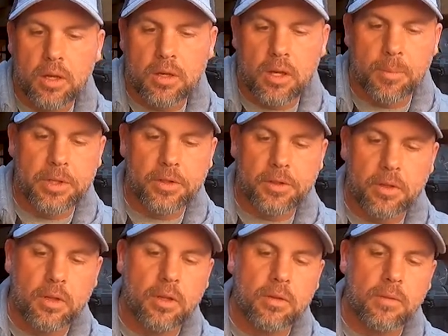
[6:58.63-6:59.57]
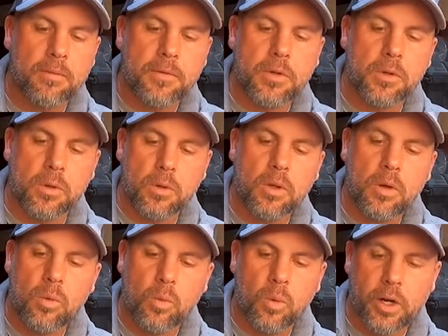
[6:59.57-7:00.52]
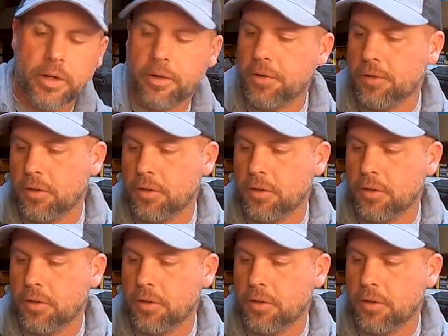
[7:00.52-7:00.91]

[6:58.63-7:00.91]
Cummins fuel water